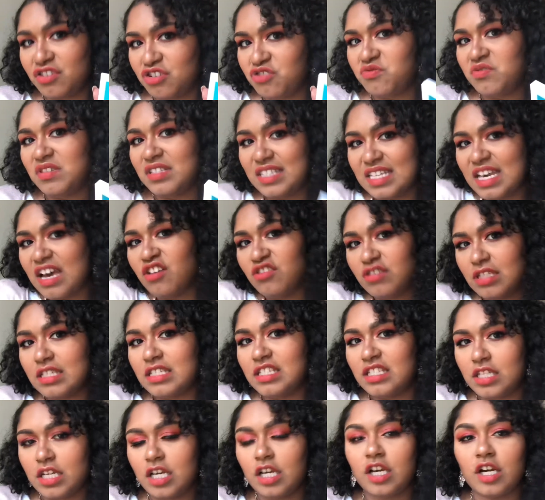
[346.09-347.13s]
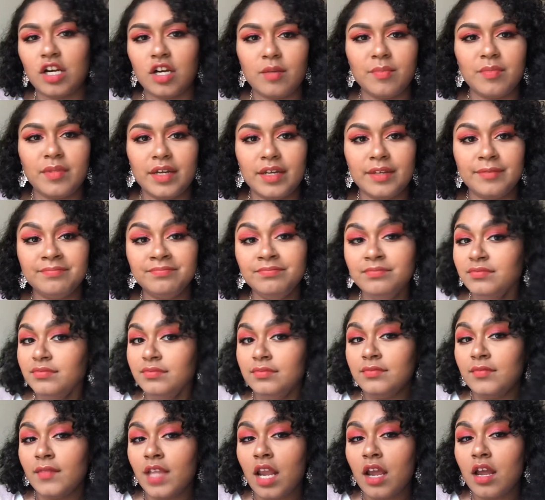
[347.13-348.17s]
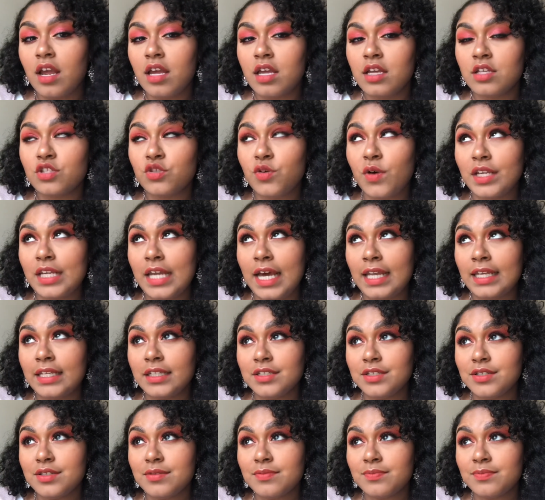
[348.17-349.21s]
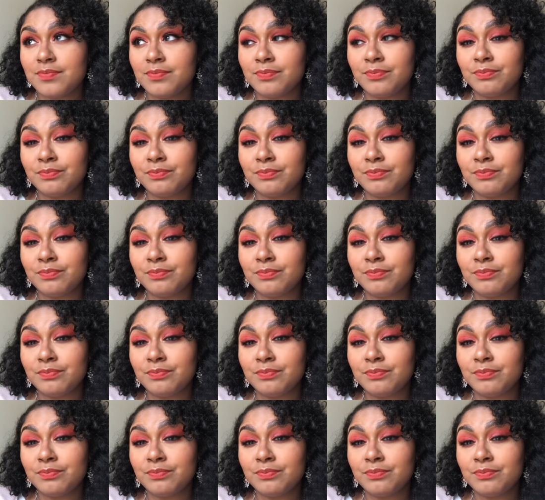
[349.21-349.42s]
You can tell it's a sticker, but $12.